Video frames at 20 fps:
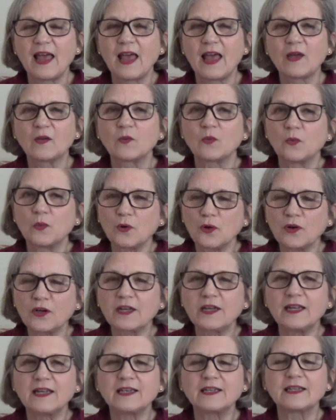and
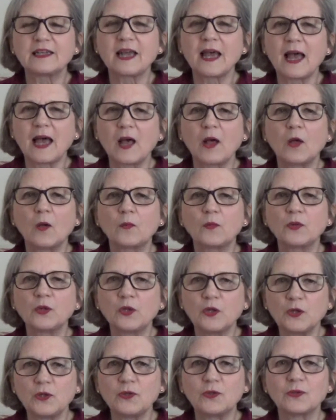working to help
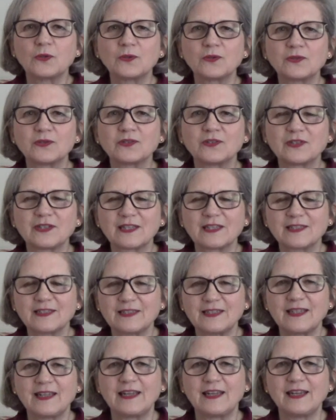you
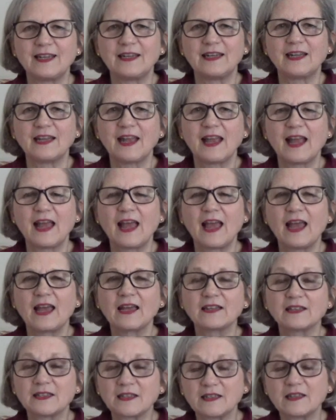succeed
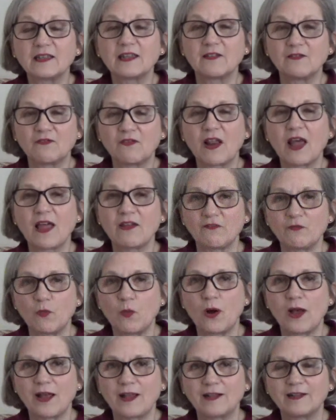and to live life
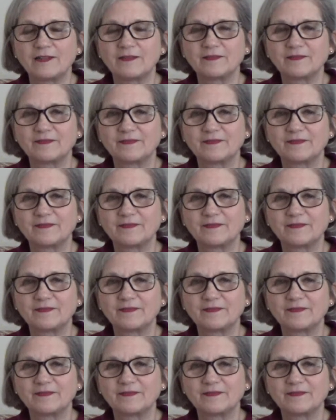well.